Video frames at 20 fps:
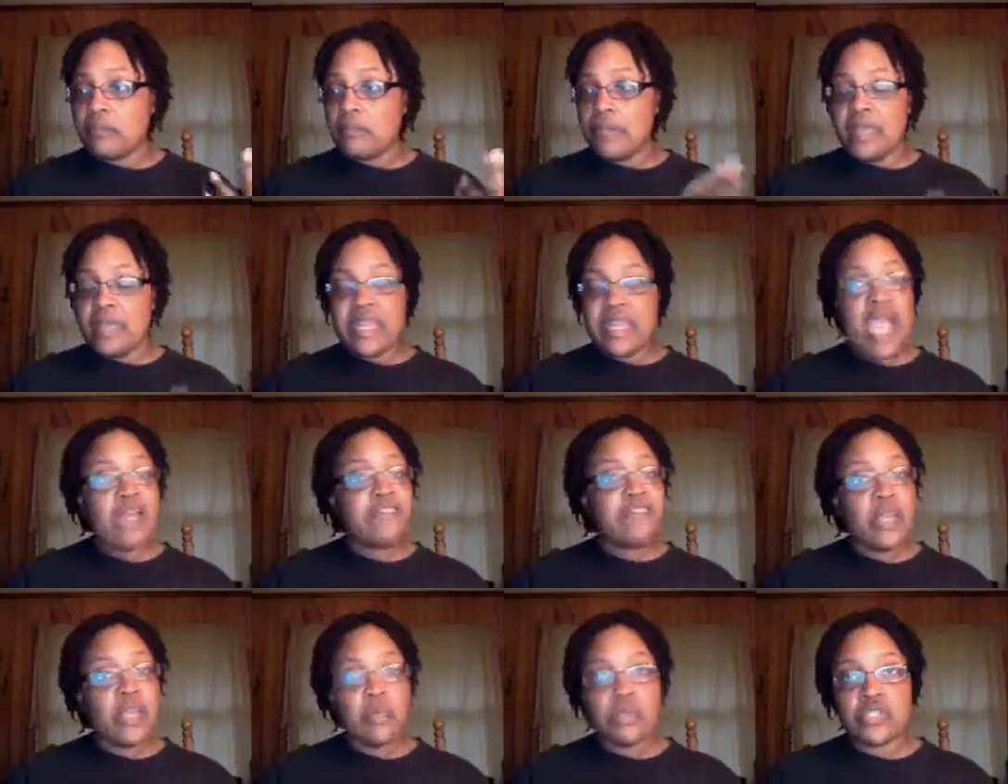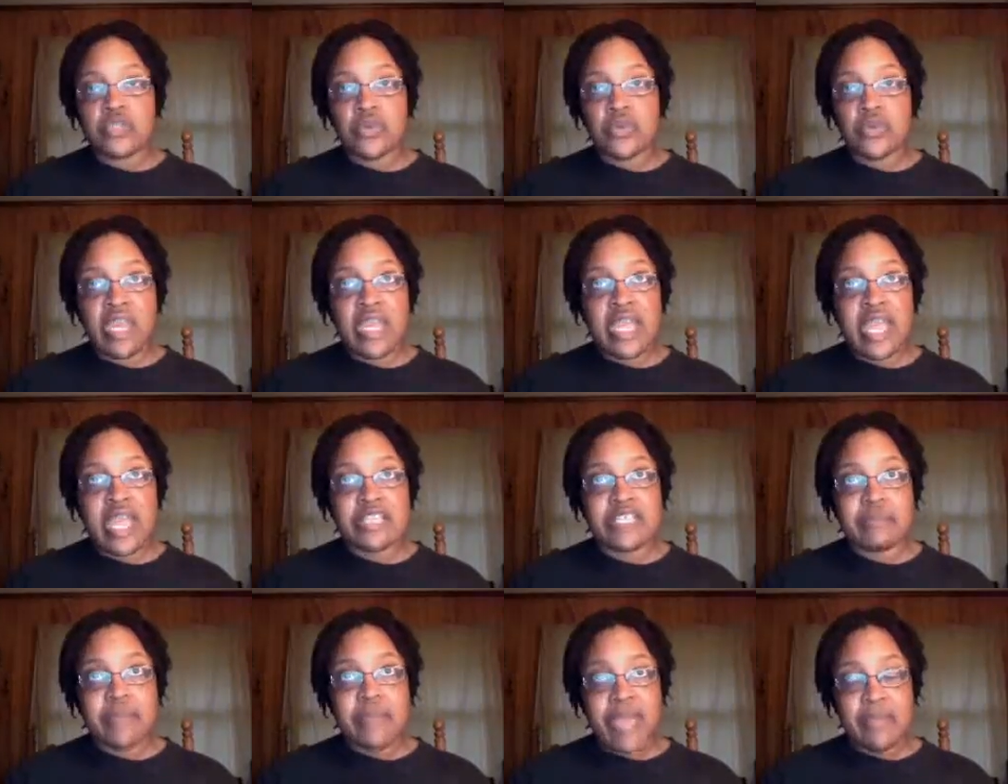Ben Affleck was great
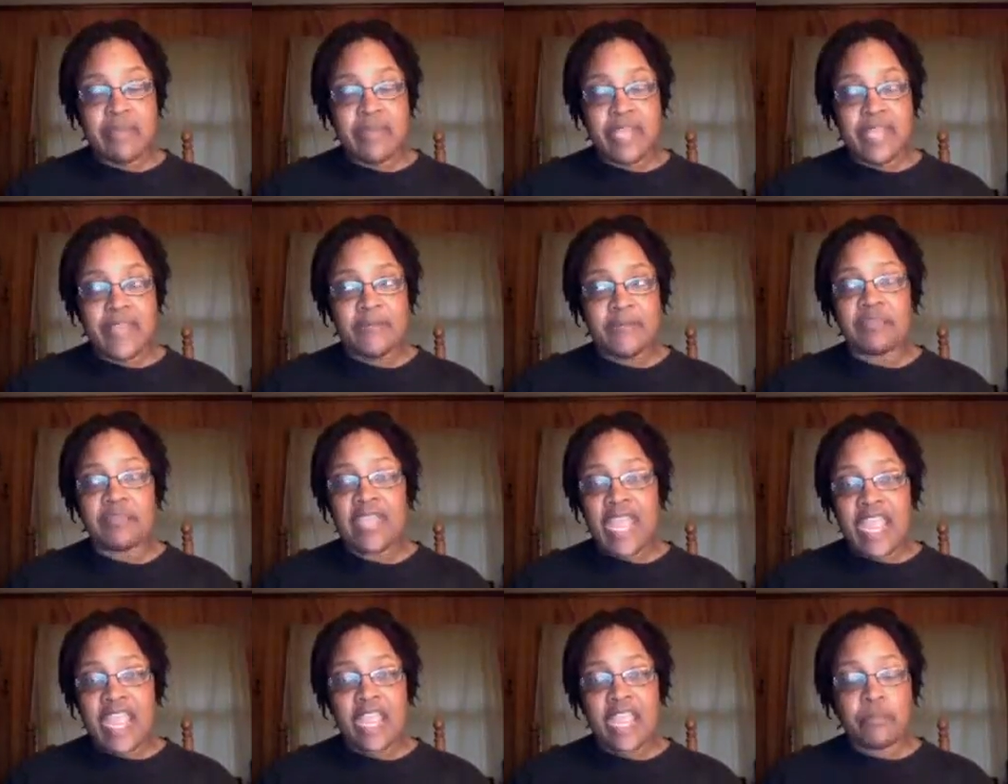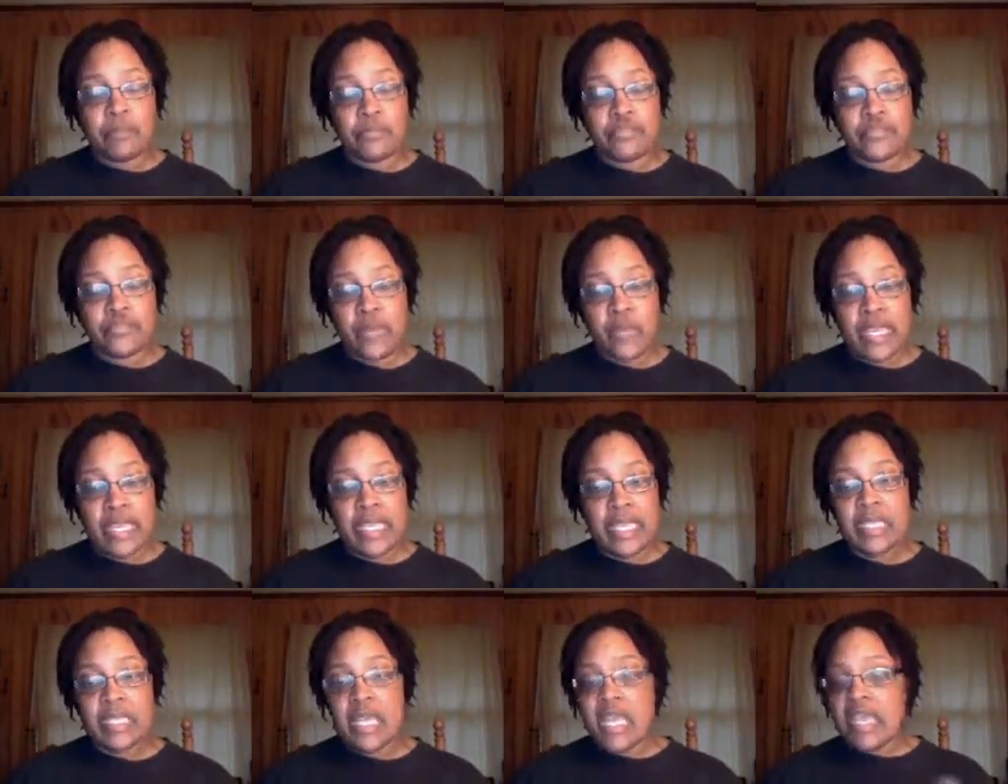as Batman and Bruce
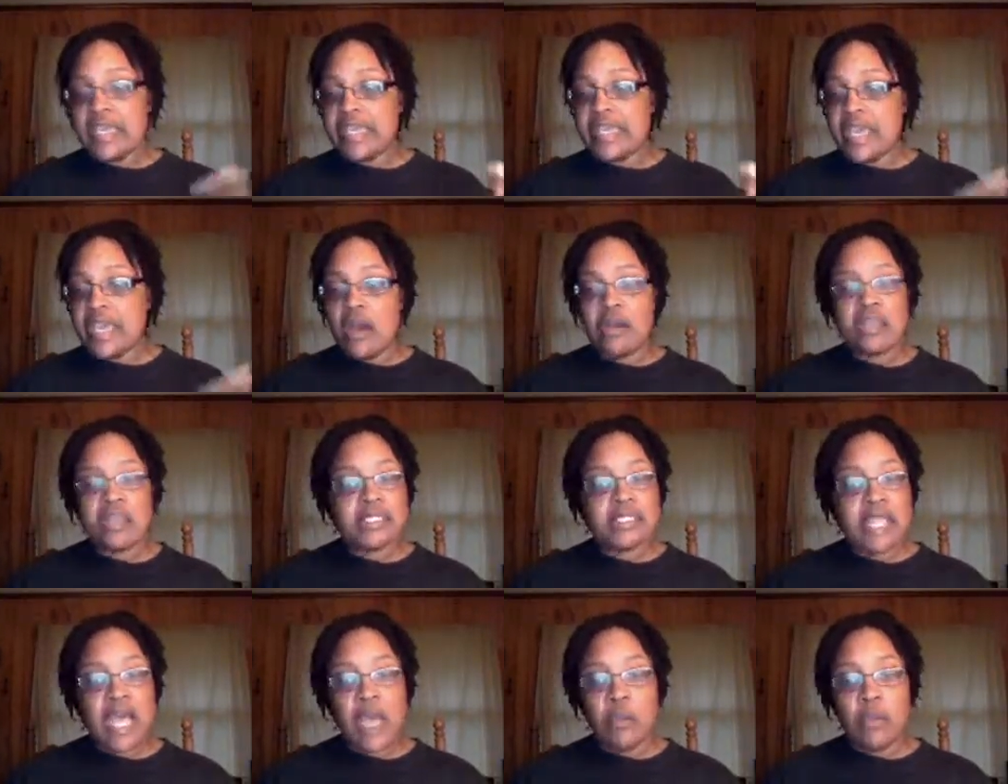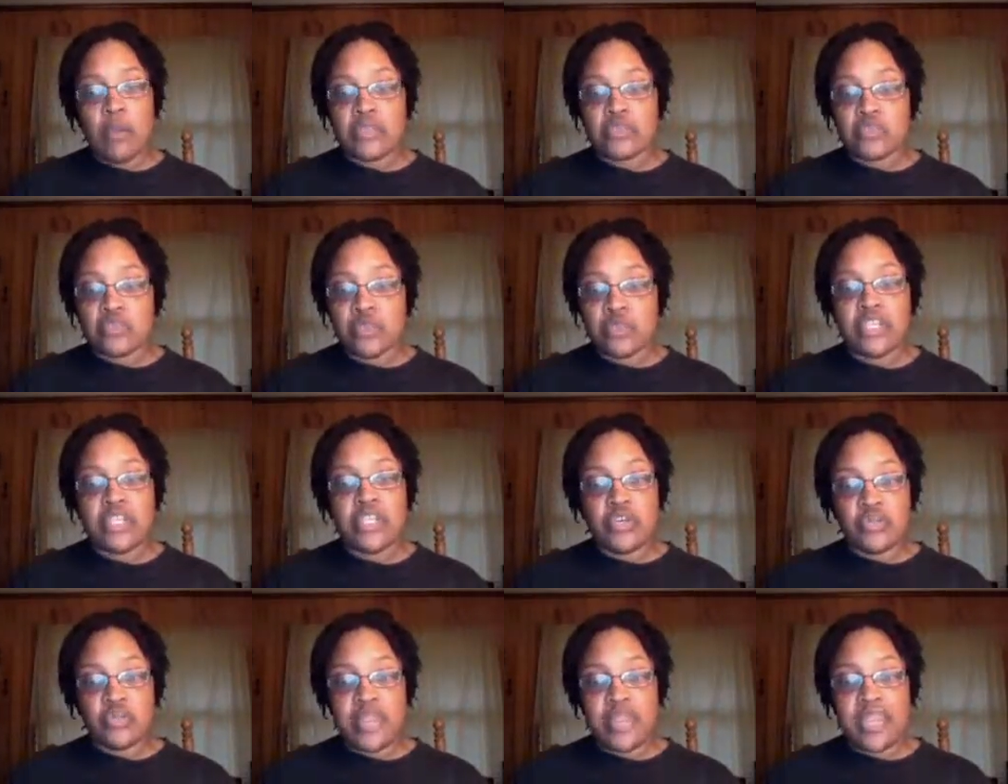Wayne. Gal Gadot was
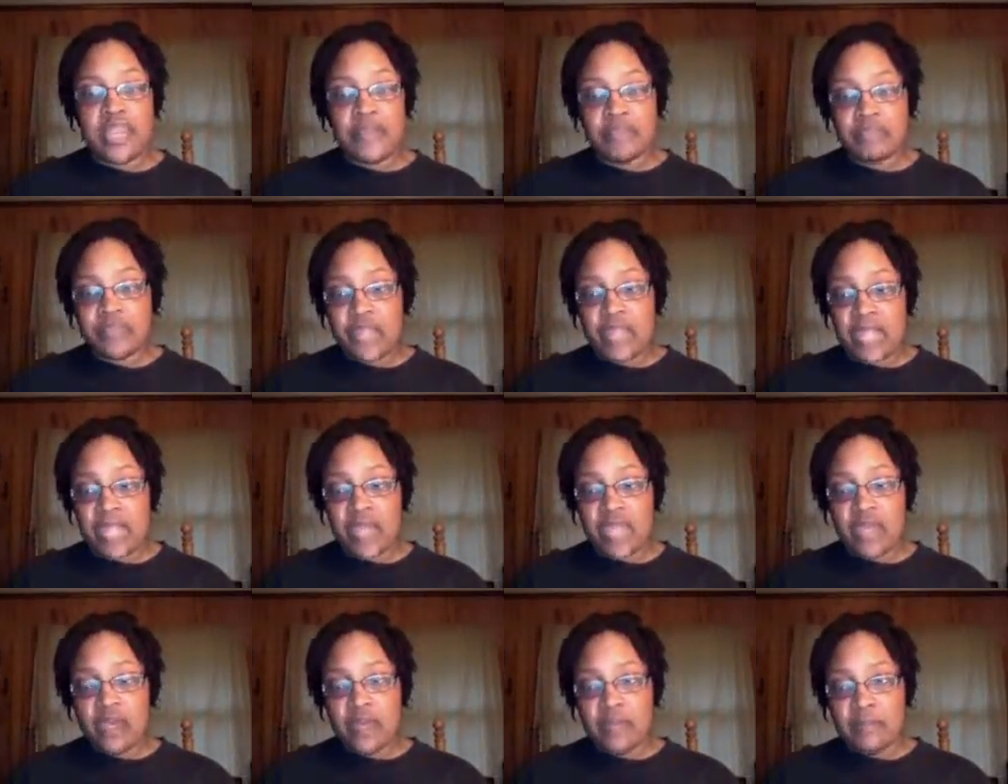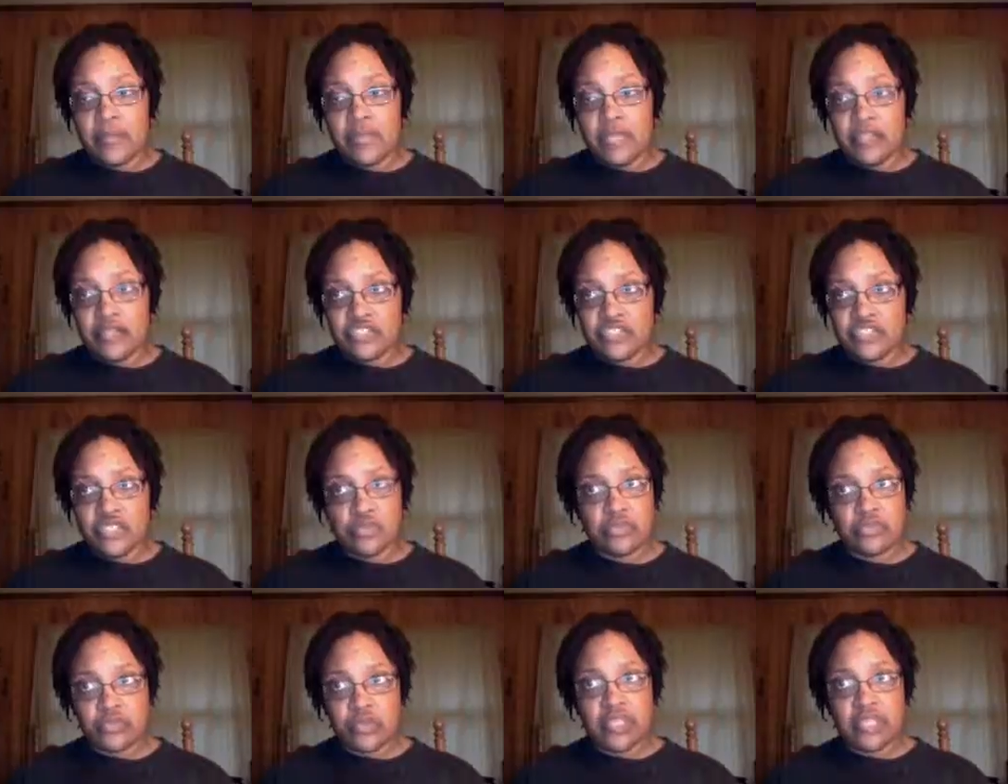really great. At, um, uh, she
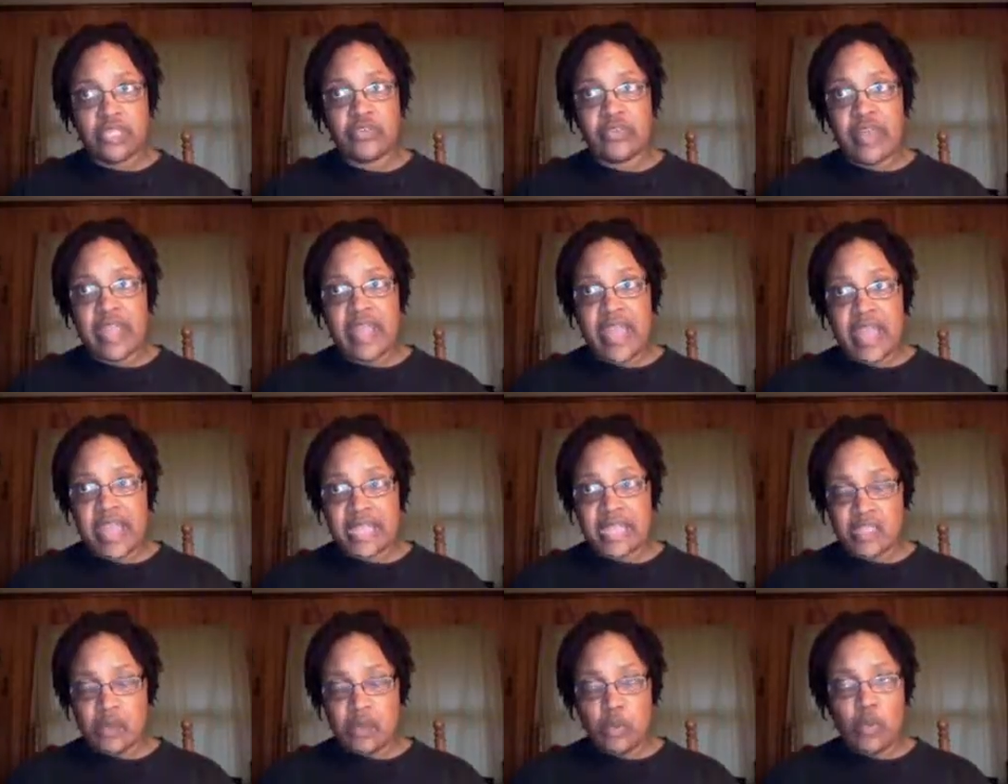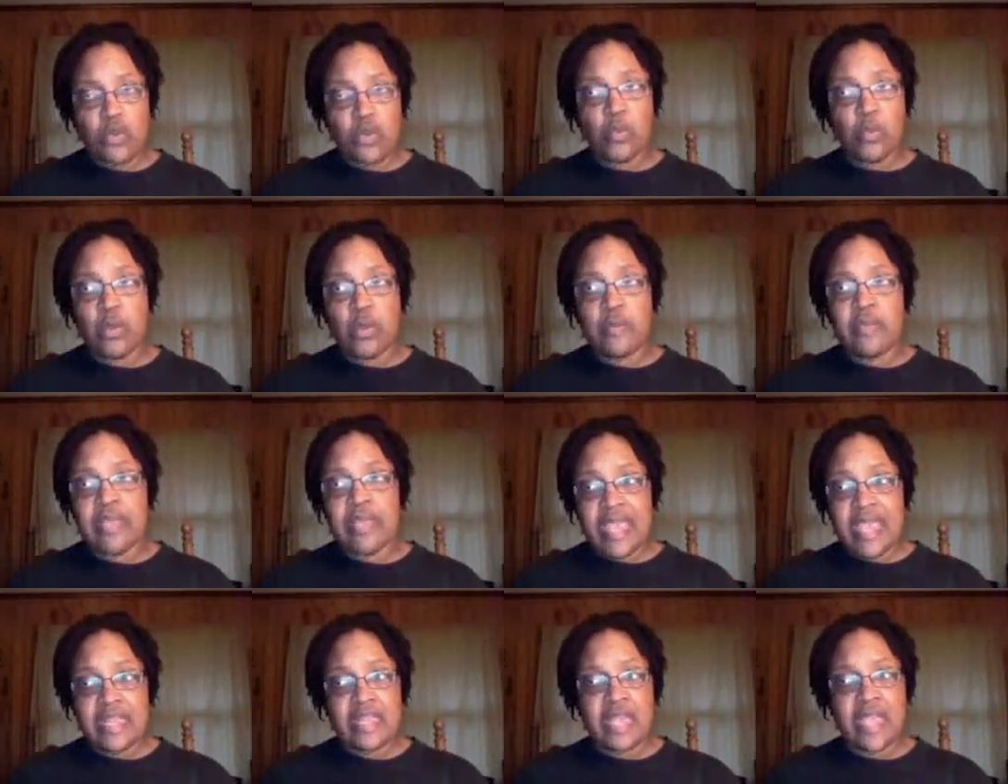was really great as a Wonder Woman
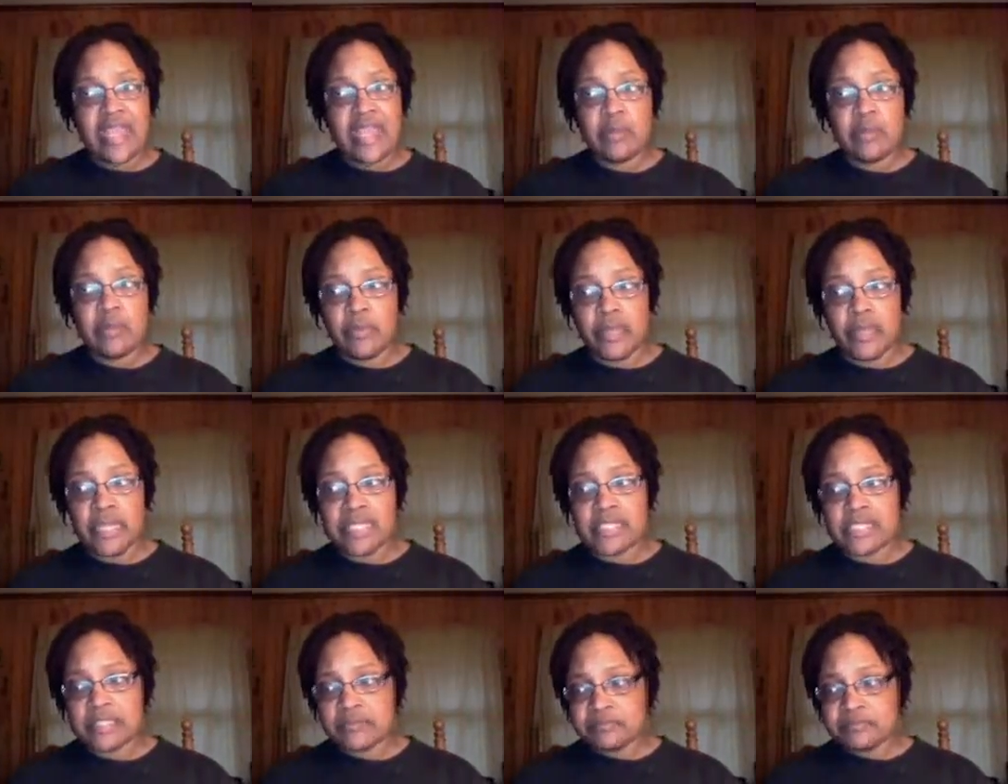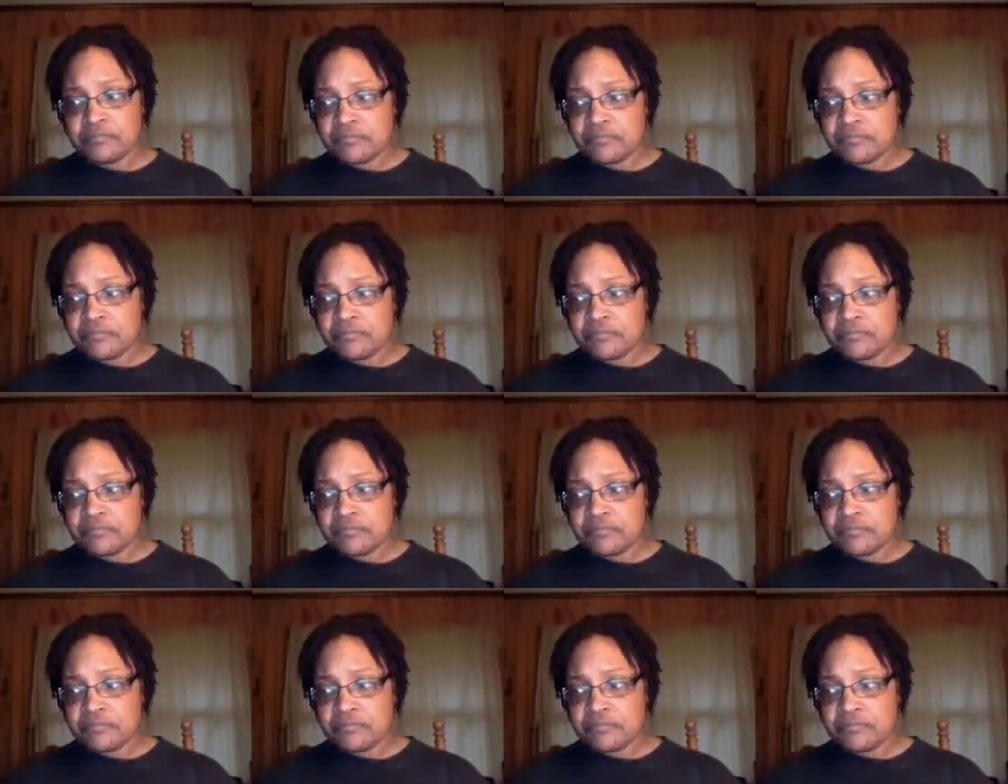and Diana Prince.